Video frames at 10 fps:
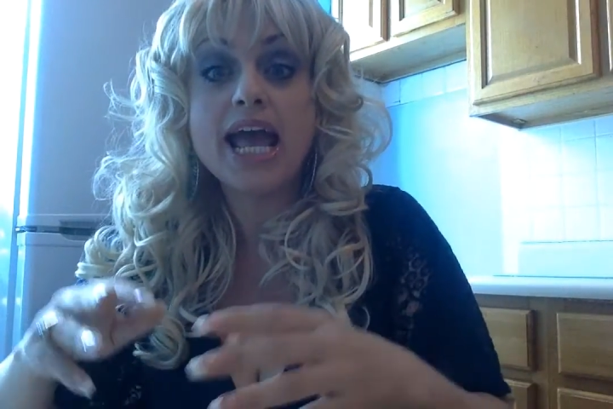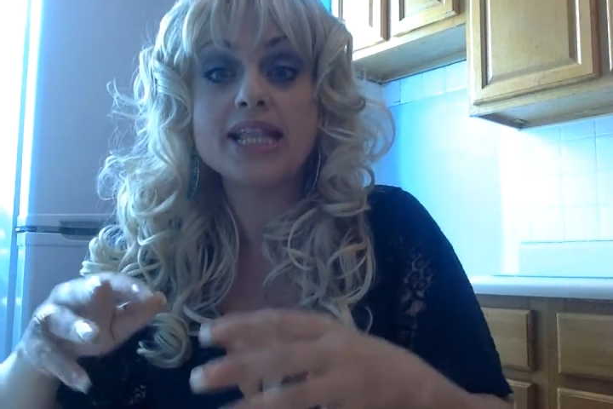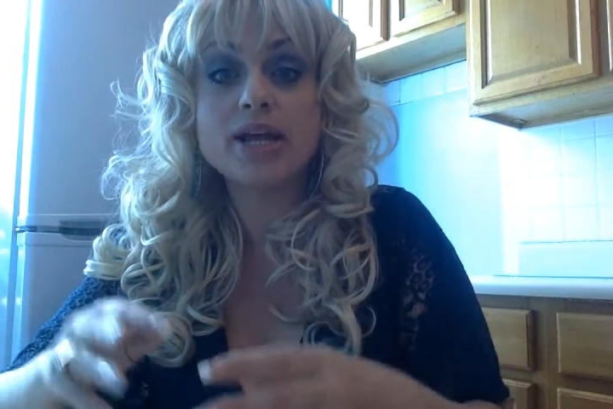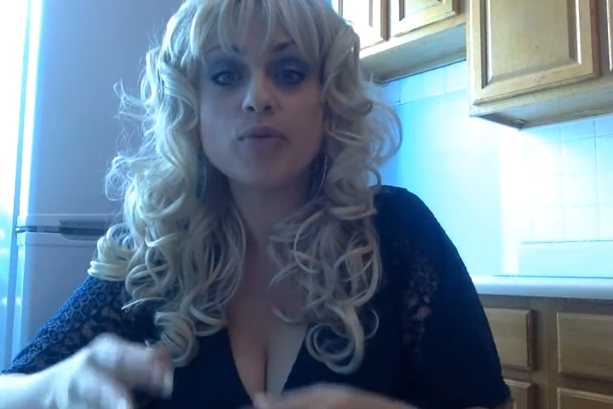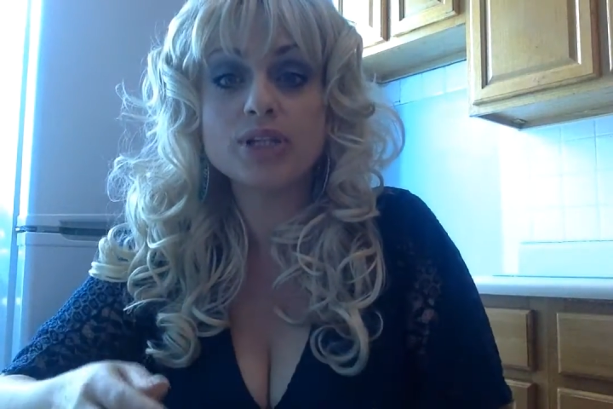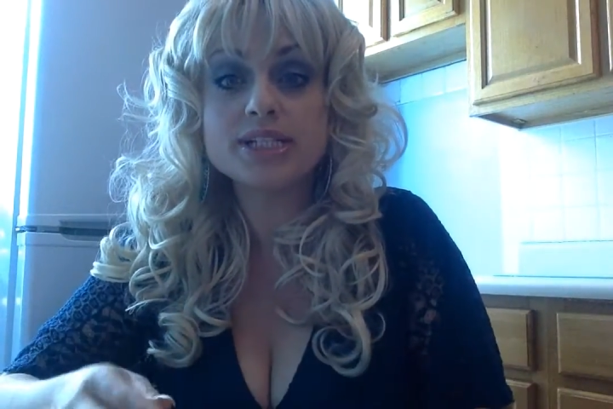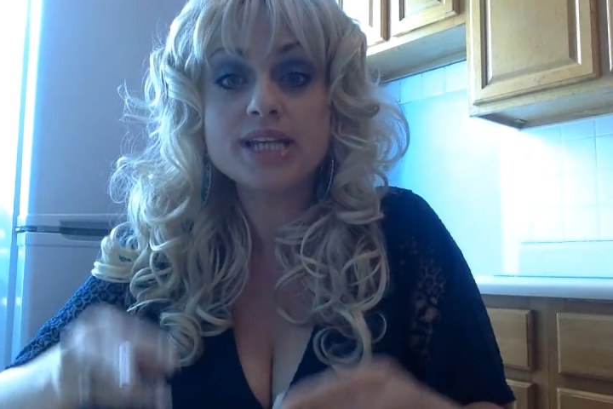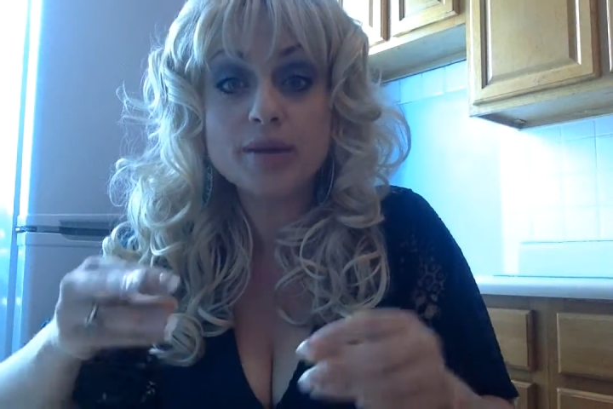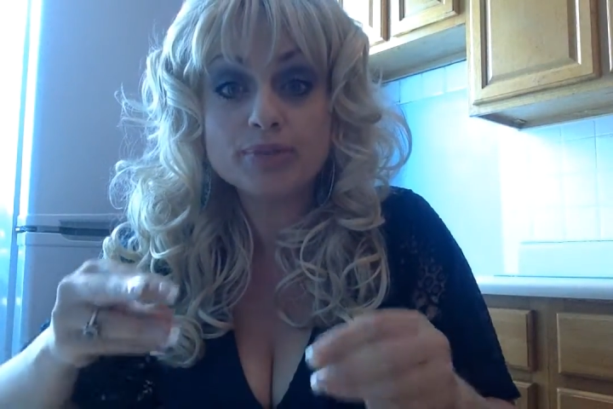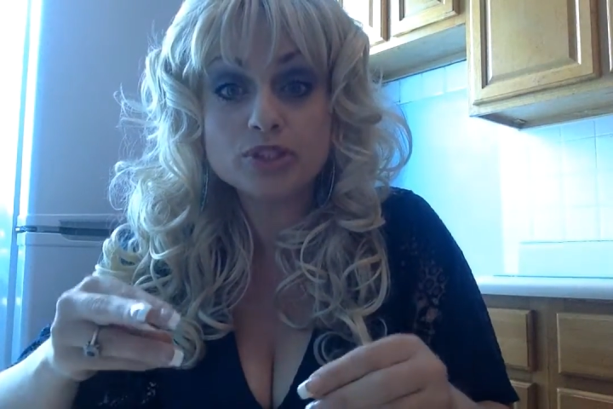And then when the
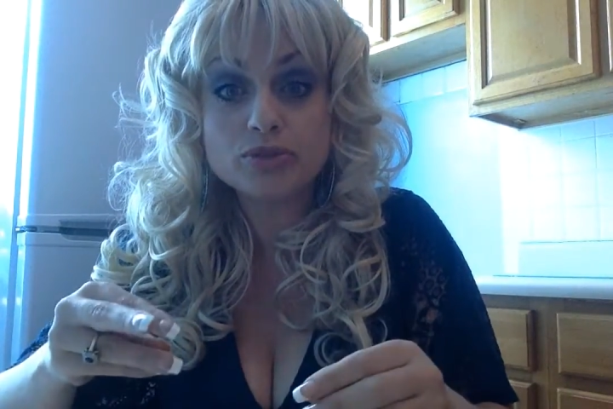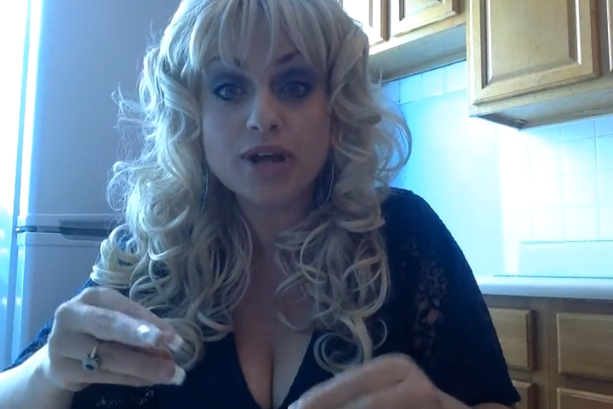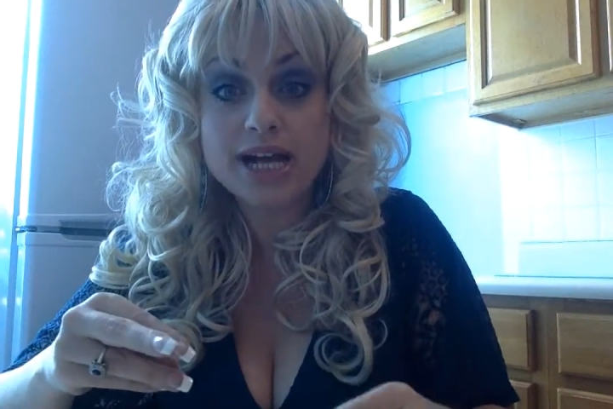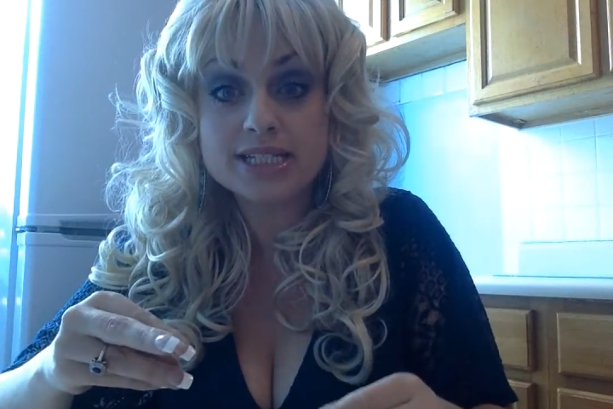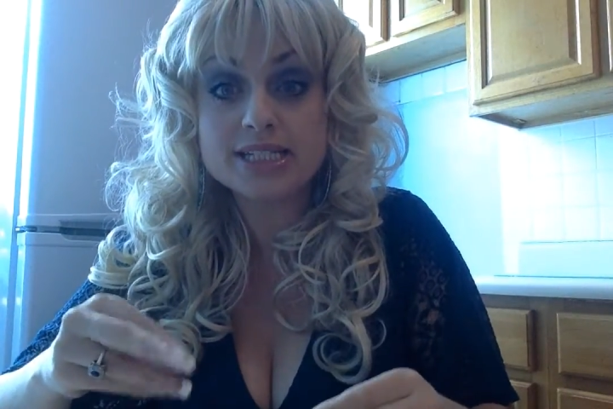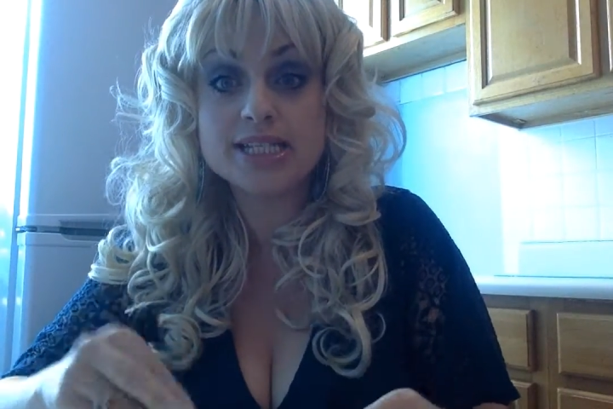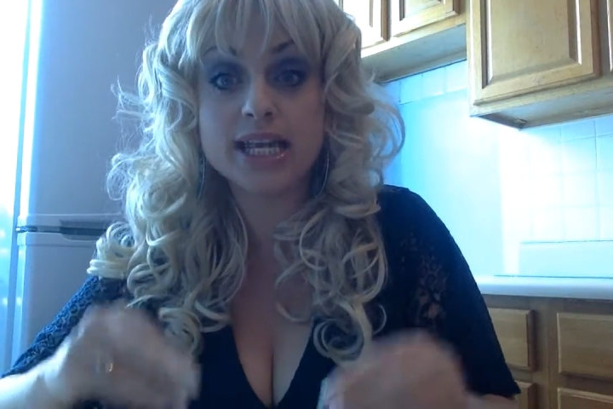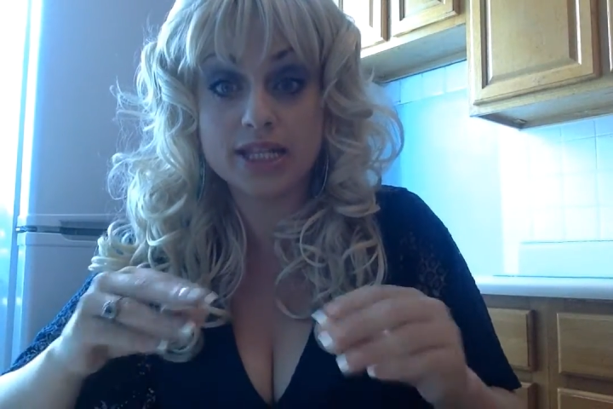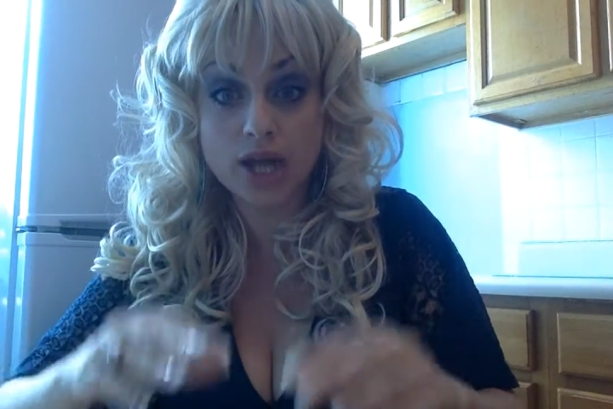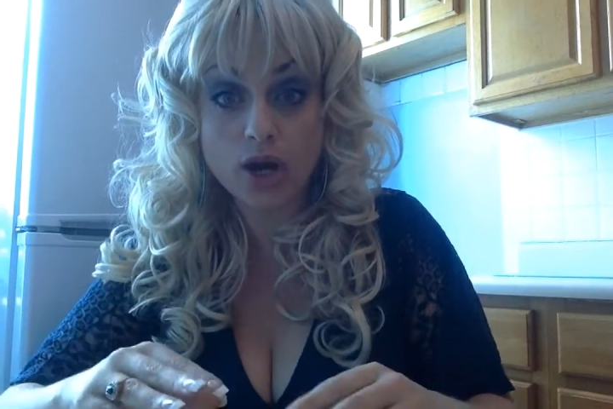temperature rises
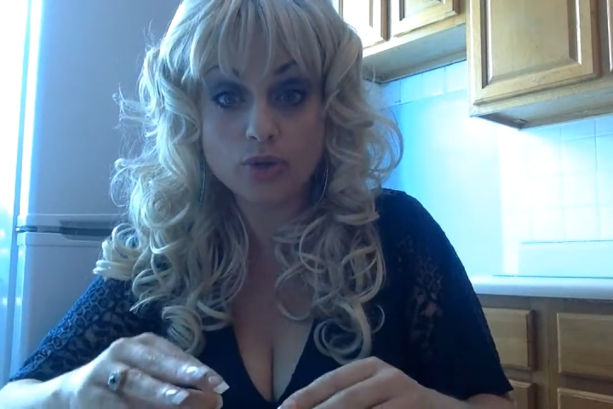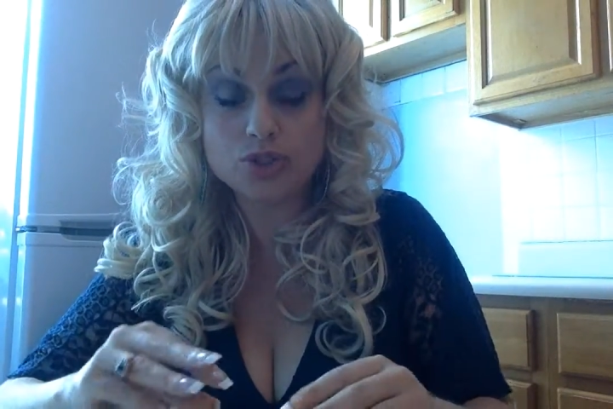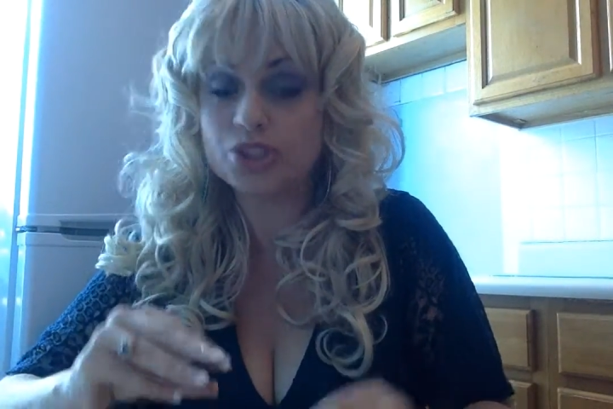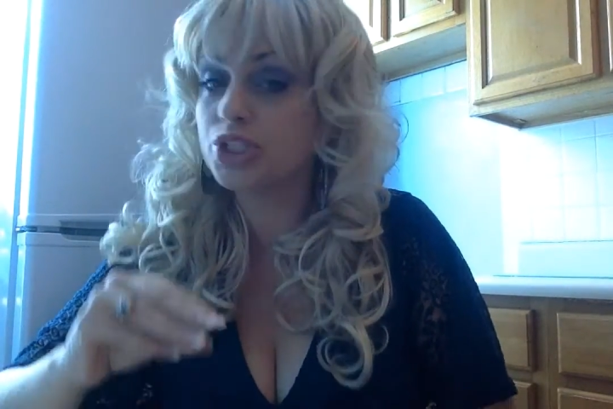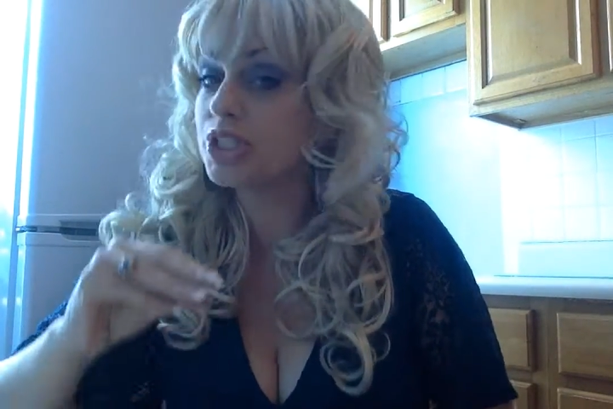in the ocean,